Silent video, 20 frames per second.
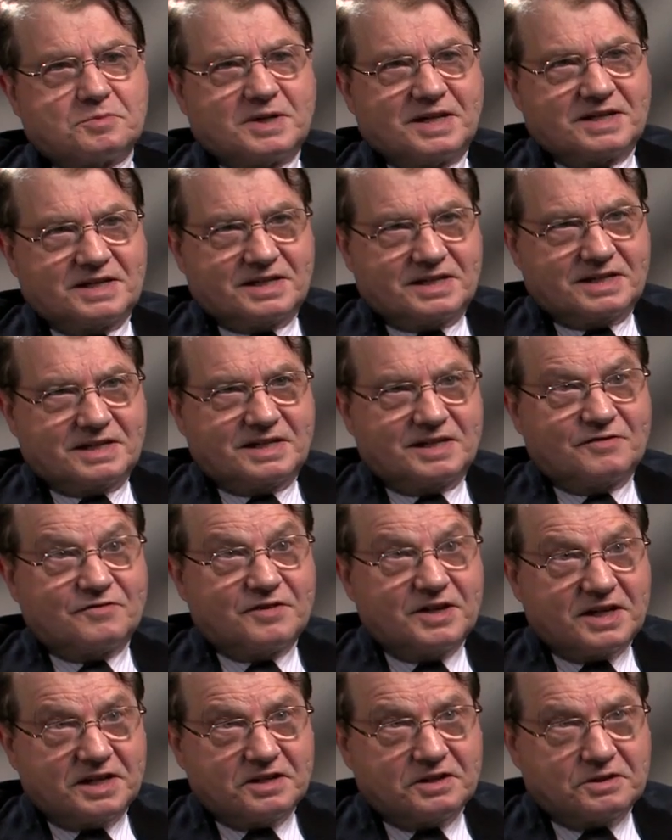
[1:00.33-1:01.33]
by a
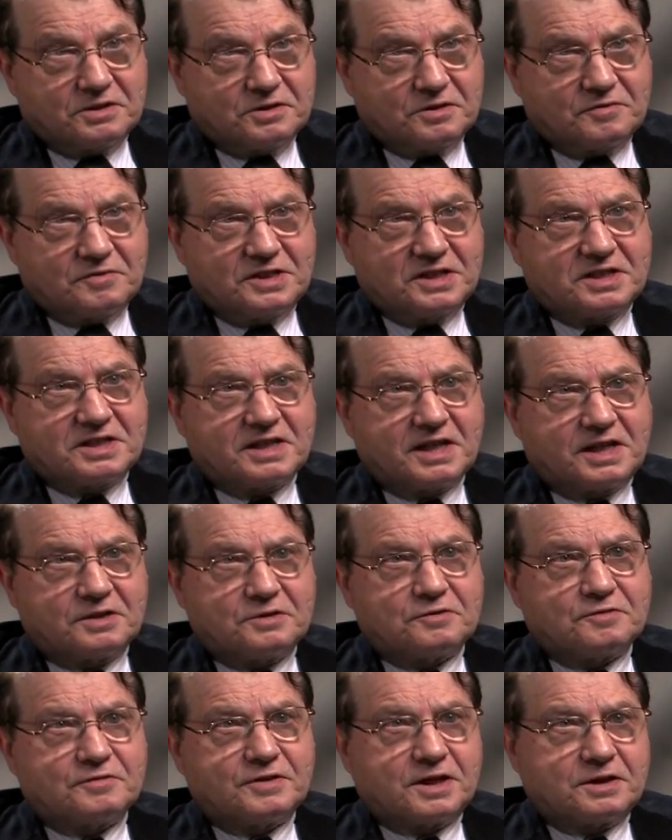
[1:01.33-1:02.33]
variant of this kind
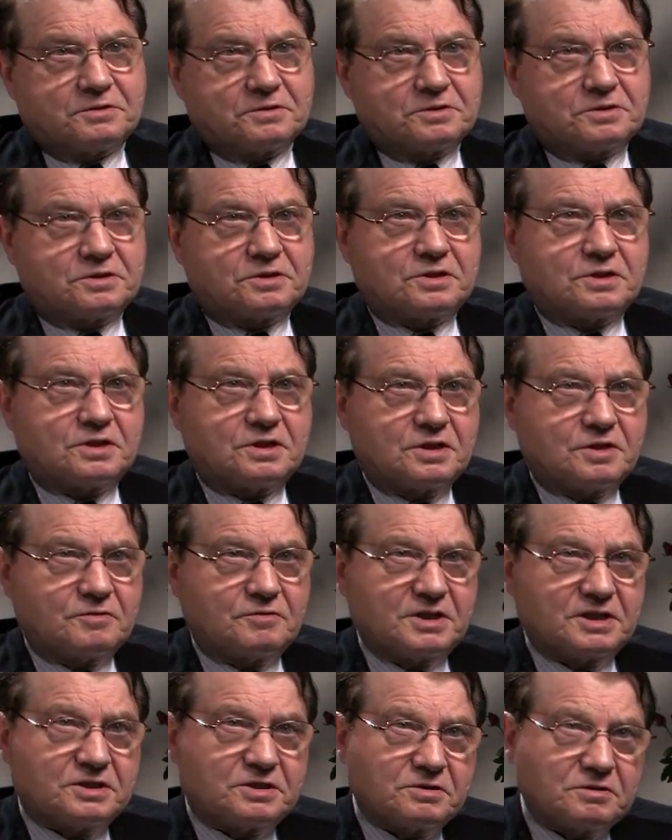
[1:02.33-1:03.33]
of virus
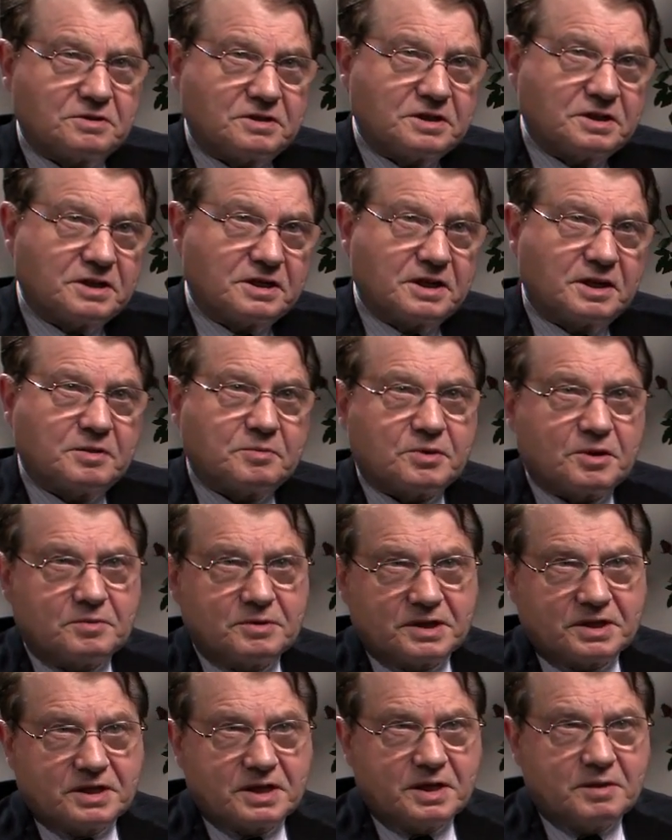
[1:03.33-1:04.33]
was on the air,
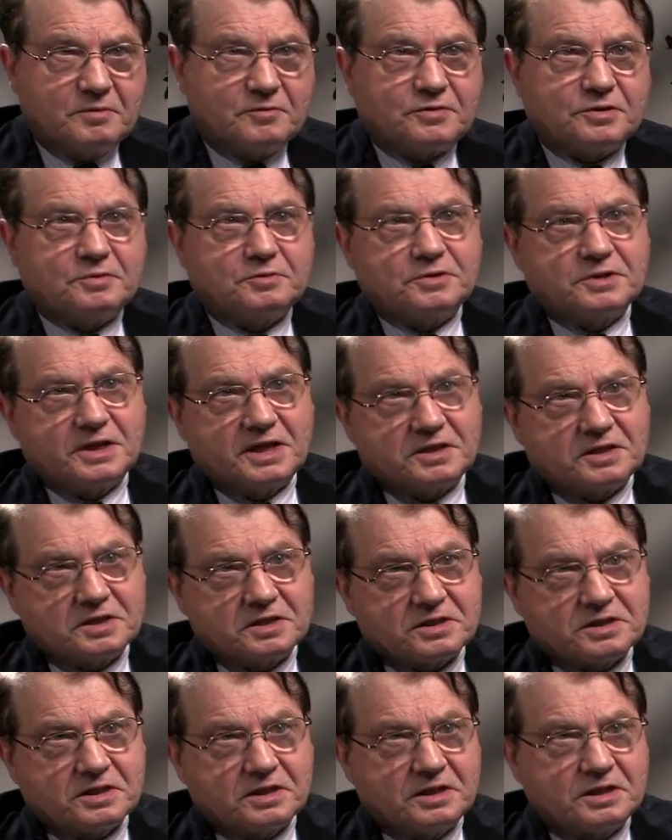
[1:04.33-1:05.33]
probably came from the United
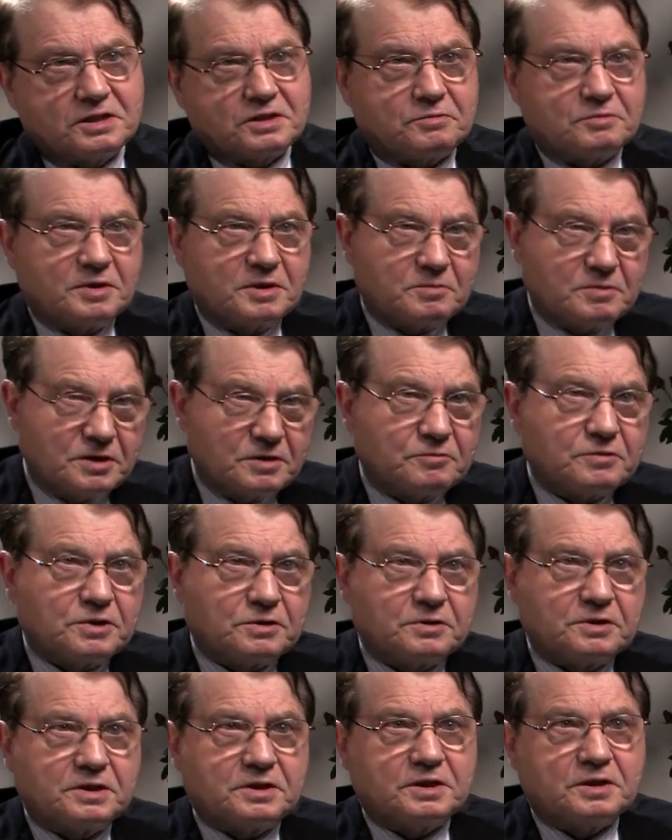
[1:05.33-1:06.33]
States, but we
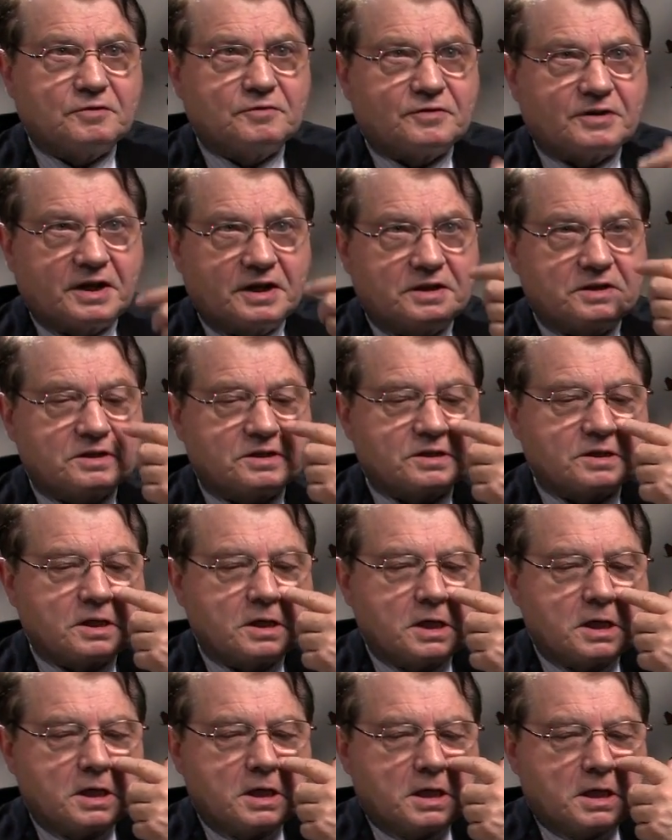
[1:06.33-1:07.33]
heard it in France.
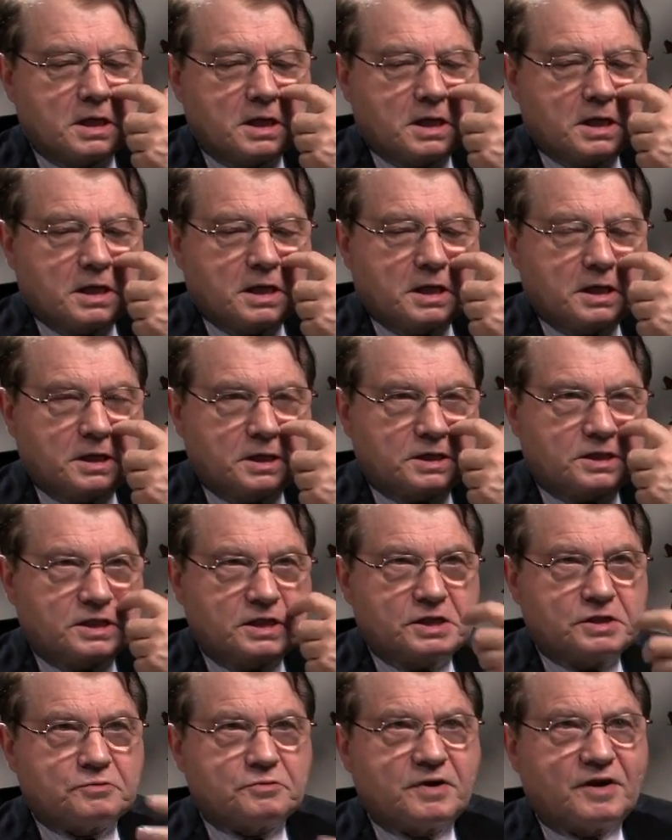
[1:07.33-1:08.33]
And
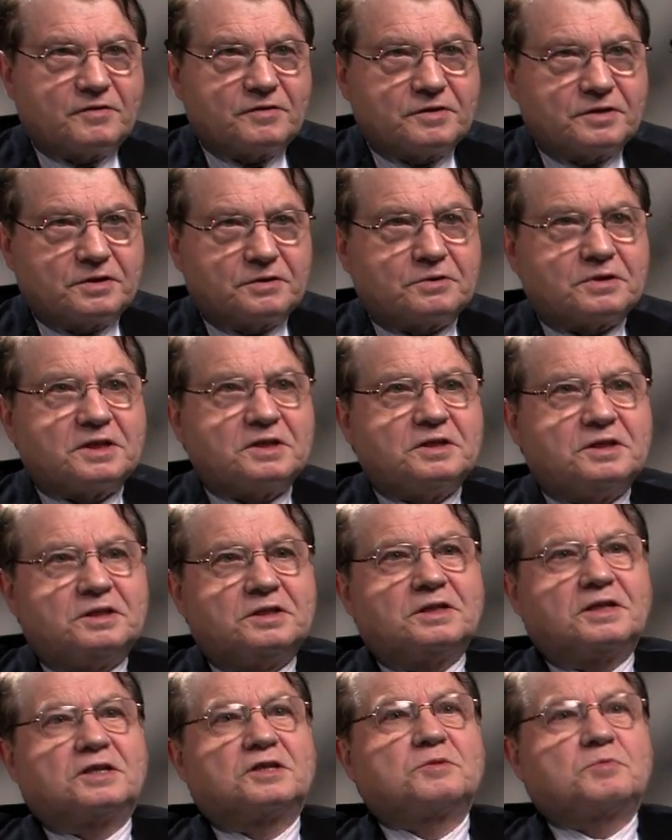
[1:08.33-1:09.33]
since we have already
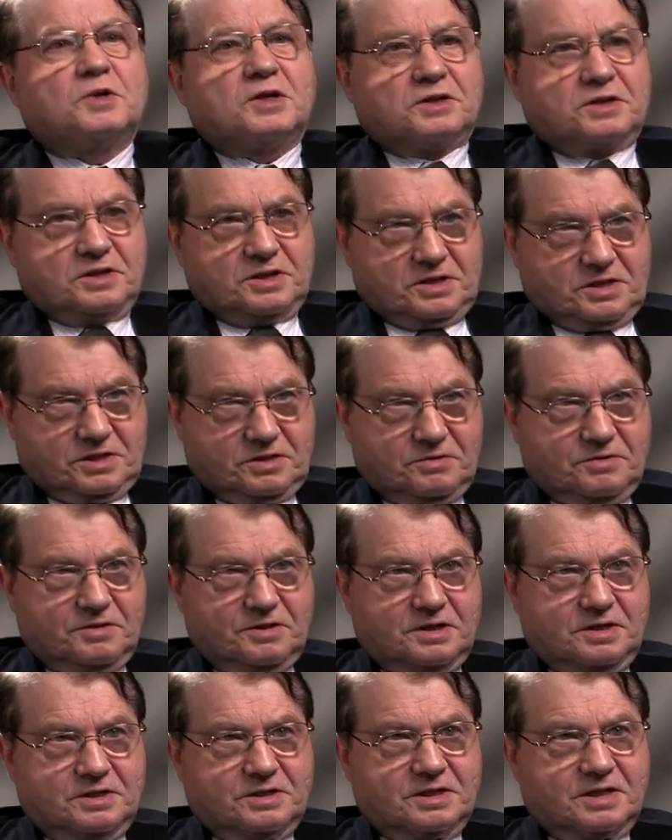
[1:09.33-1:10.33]
expertise on
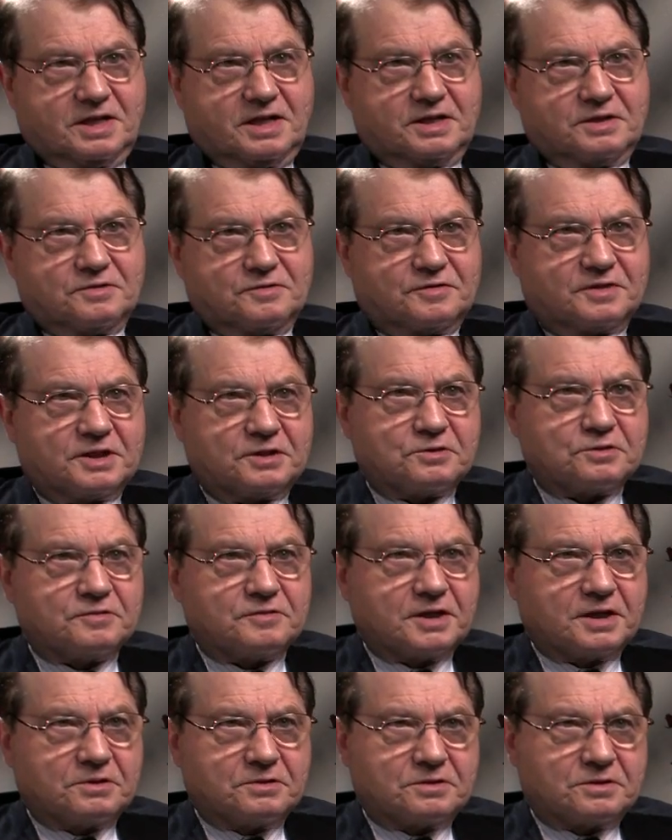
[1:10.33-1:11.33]
this kind of
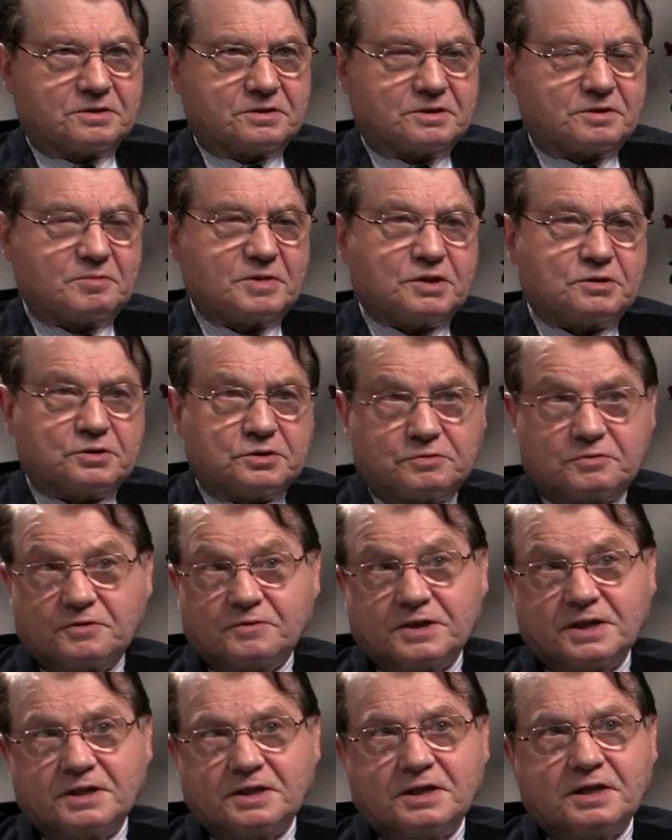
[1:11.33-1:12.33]
retroviruses, because we
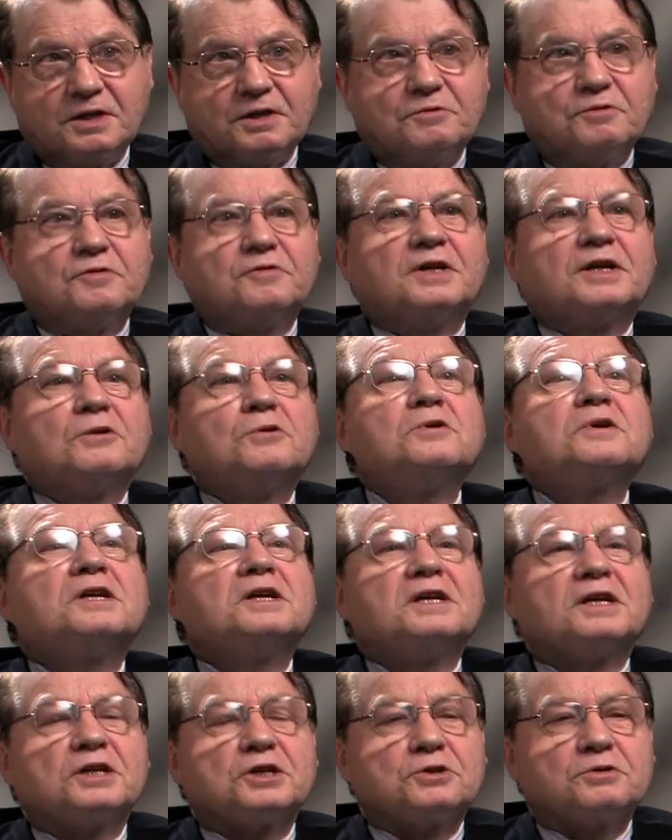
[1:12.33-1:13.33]
were
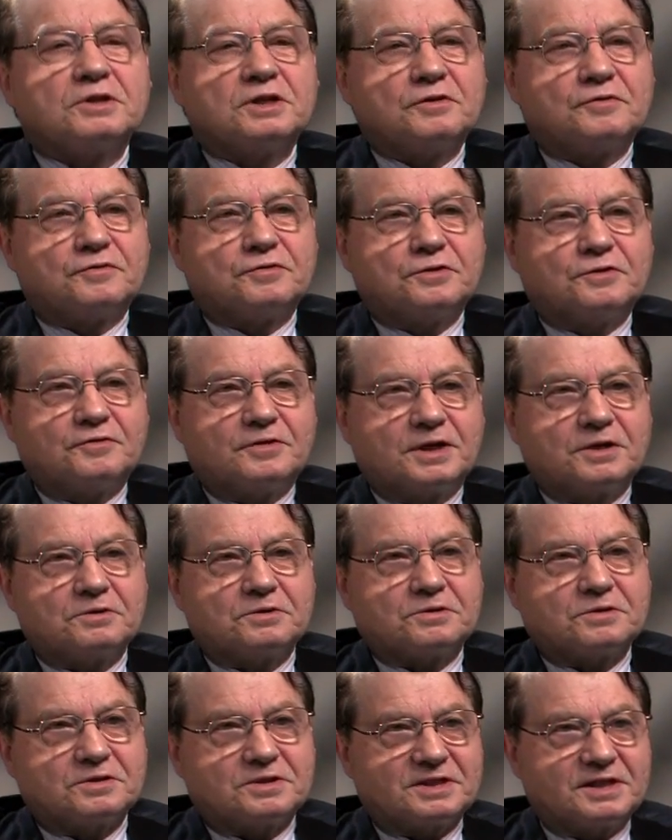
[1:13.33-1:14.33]
looking actually for
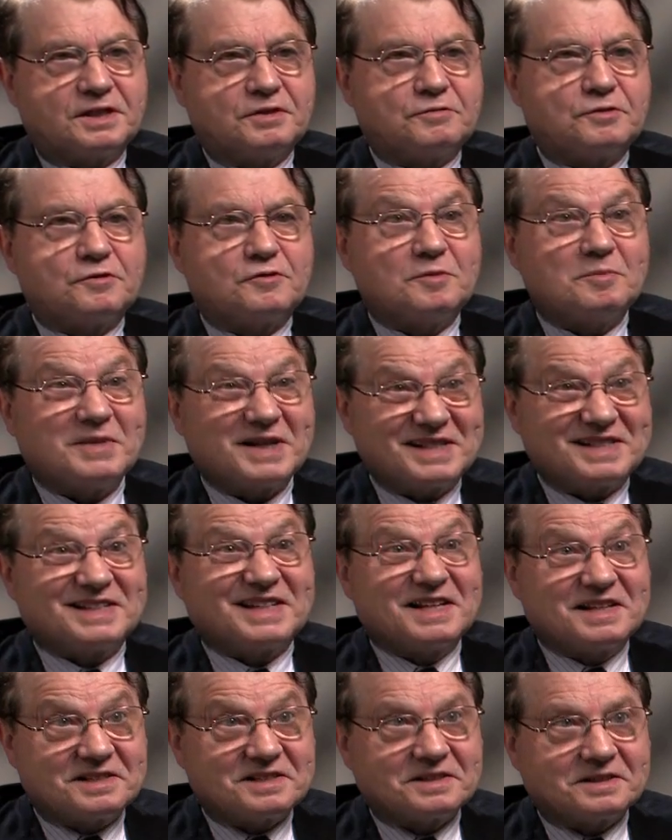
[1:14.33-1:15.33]
viruses involved in breast
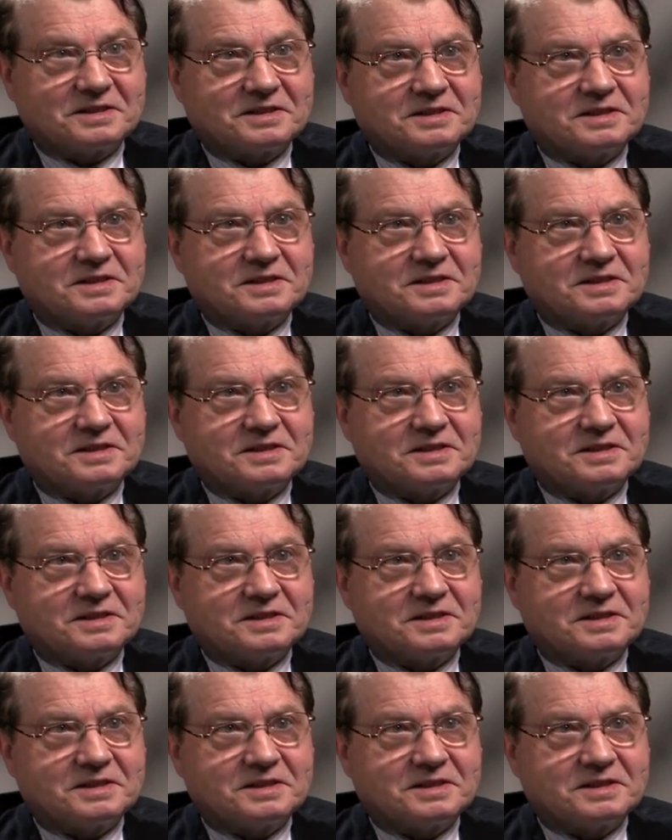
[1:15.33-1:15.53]
cancer.